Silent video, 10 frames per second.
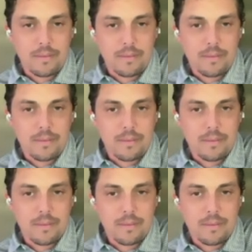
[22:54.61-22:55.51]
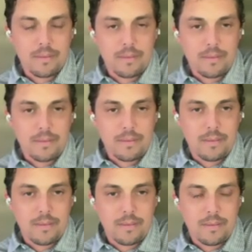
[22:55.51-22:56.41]

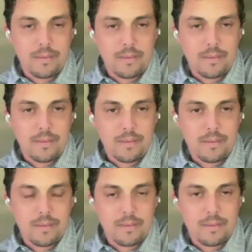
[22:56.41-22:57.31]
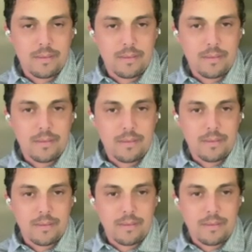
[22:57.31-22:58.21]

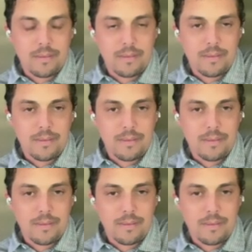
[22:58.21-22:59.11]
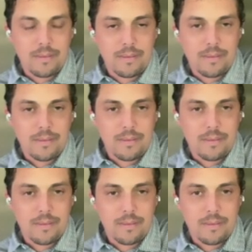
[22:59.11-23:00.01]

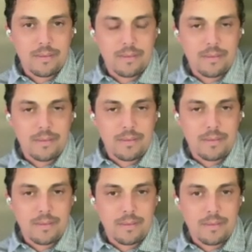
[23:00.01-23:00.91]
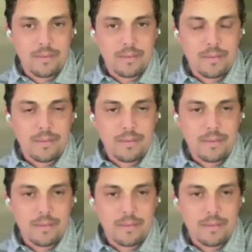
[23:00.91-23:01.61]
(silent)